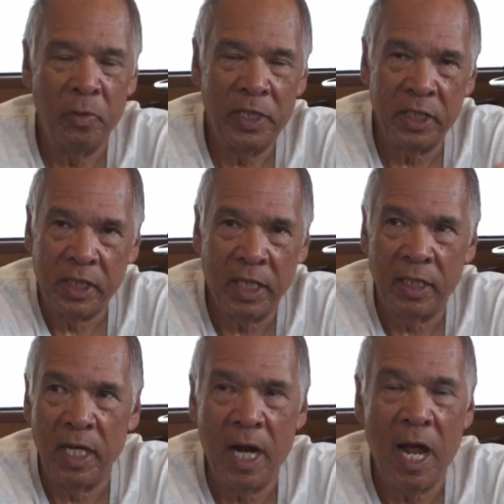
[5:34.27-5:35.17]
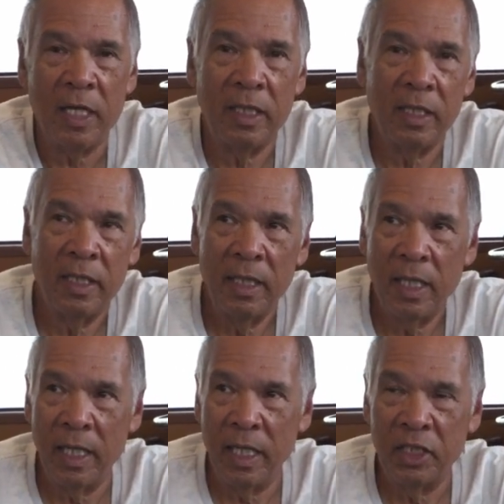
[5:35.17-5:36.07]
we just cut the knot
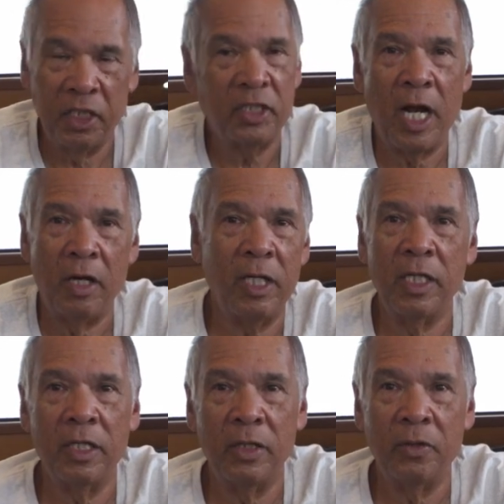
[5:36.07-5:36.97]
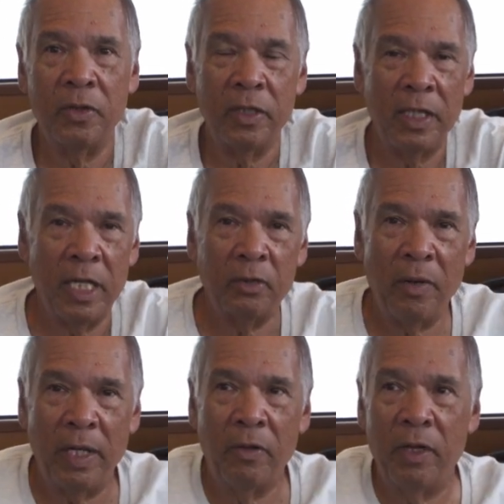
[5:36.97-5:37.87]
and then just tie on another lure. That's
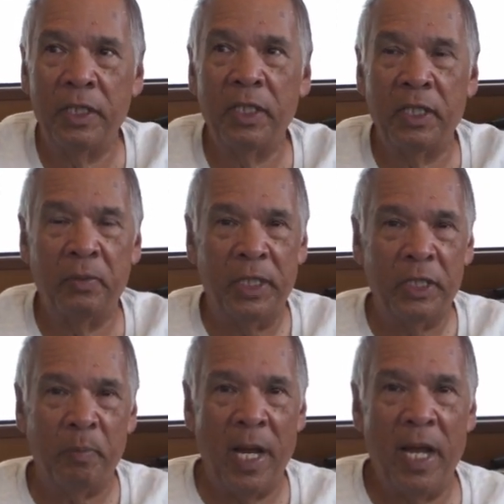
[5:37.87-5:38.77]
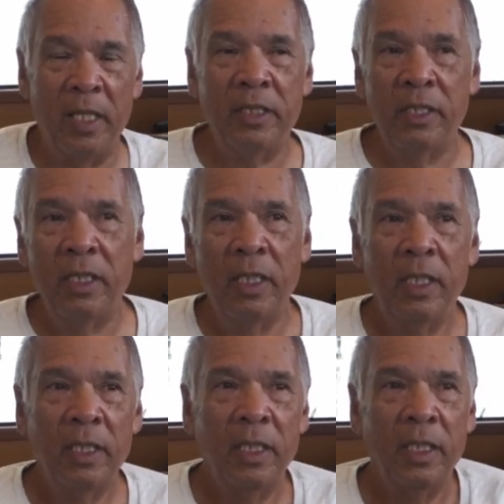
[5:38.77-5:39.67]
why going to three spans
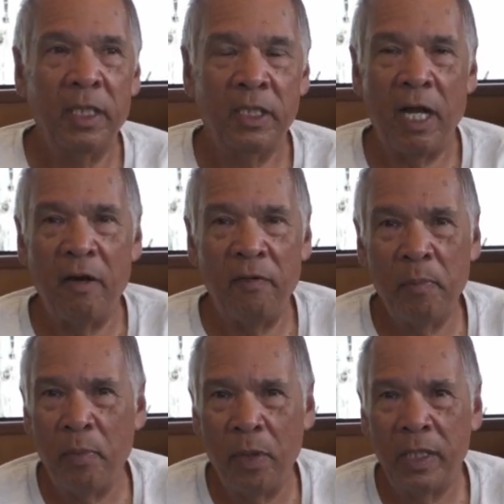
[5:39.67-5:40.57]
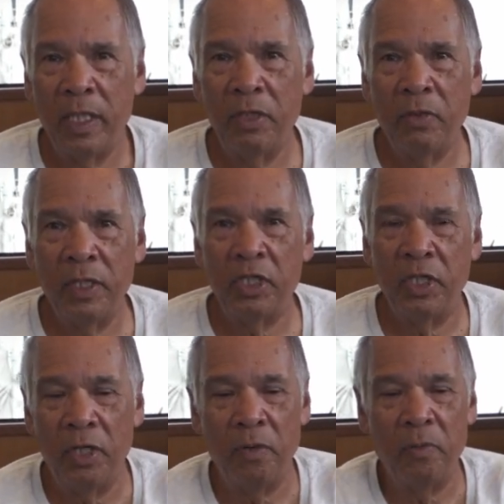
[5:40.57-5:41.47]
is kind of important to us so
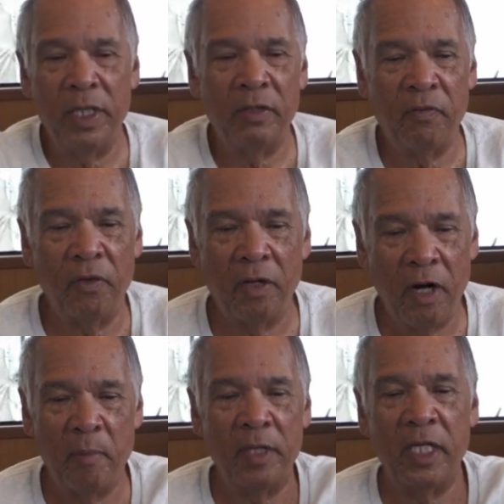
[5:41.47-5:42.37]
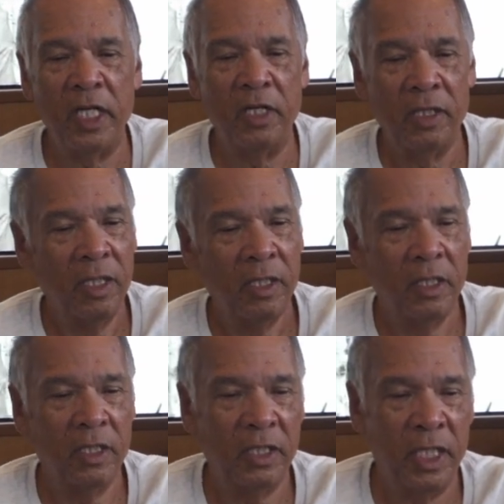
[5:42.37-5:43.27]
you don't waste fluorocarbon leader
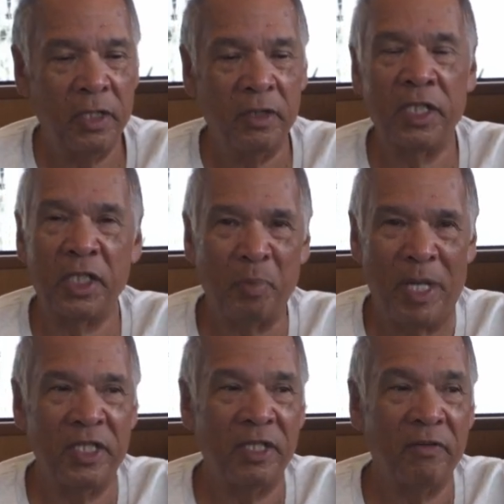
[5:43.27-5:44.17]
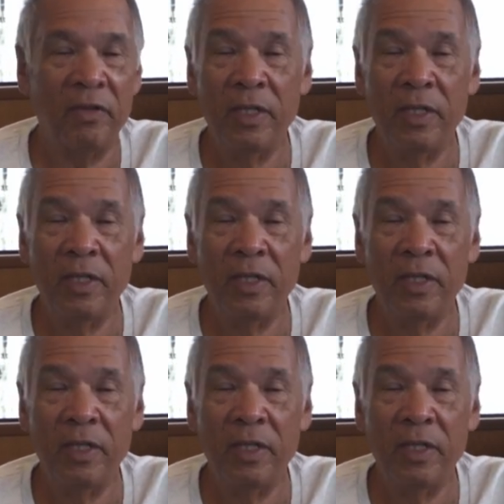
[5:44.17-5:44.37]
because leader is expensive.